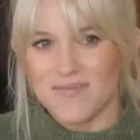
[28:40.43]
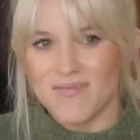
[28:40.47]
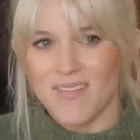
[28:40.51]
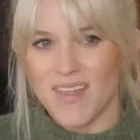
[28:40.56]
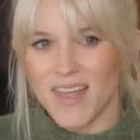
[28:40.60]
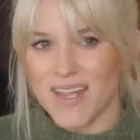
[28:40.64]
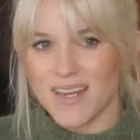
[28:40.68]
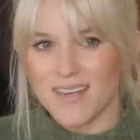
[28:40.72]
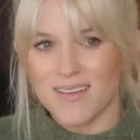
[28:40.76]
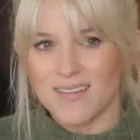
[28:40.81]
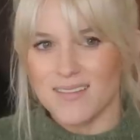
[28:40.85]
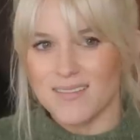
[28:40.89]

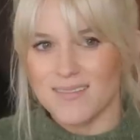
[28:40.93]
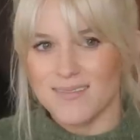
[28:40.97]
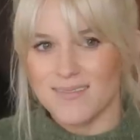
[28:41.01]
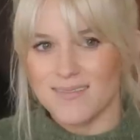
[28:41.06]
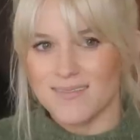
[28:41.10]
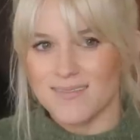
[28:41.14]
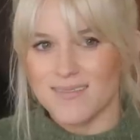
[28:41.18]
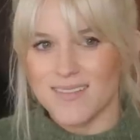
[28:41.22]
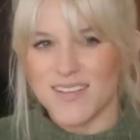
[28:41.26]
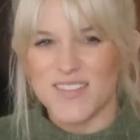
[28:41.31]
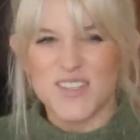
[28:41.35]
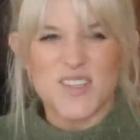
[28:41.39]
like
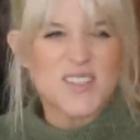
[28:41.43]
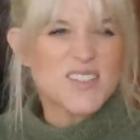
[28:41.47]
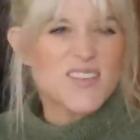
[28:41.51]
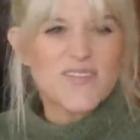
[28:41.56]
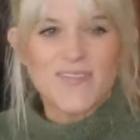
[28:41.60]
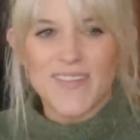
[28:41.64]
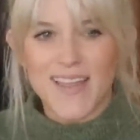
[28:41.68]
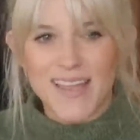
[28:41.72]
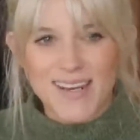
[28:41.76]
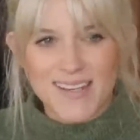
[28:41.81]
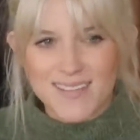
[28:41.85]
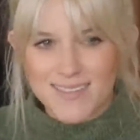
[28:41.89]
it's just a
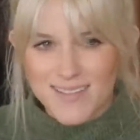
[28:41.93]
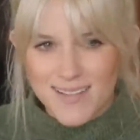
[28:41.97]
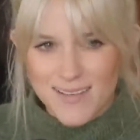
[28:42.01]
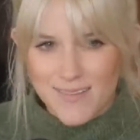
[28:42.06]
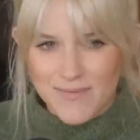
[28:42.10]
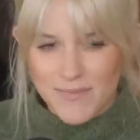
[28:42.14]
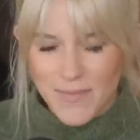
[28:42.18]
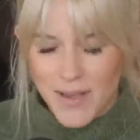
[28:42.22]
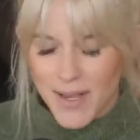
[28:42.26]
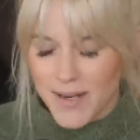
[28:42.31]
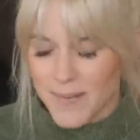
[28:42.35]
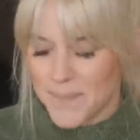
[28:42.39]
fantasy
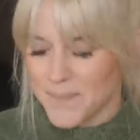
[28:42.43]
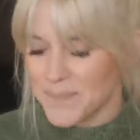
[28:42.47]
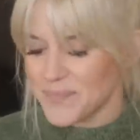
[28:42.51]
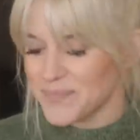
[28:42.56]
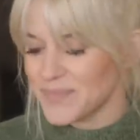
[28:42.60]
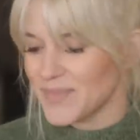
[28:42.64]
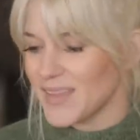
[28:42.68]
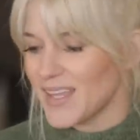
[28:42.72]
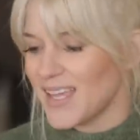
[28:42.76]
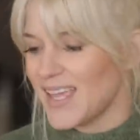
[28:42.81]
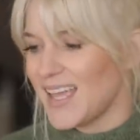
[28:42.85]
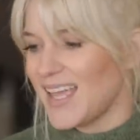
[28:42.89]
of mine.
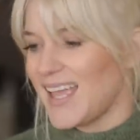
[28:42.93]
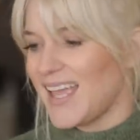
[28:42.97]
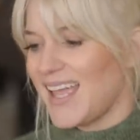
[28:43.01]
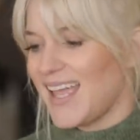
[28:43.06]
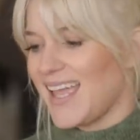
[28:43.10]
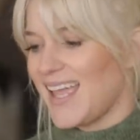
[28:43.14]
Yeah.